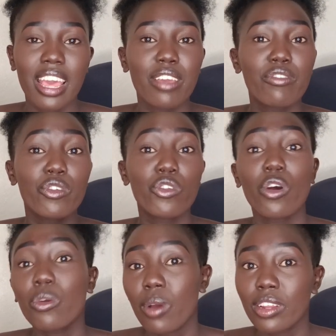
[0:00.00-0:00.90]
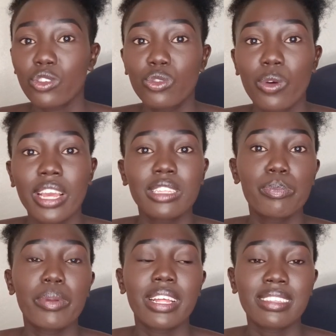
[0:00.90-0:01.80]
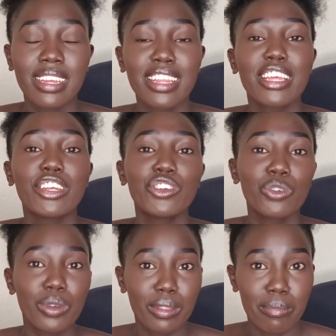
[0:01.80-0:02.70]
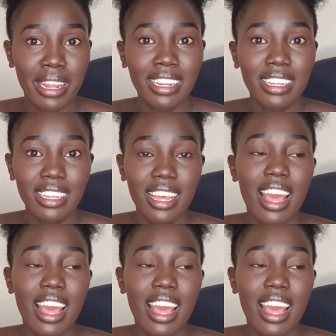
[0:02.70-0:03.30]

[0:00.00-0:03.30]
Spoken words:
If you don't want to experience any issue with money,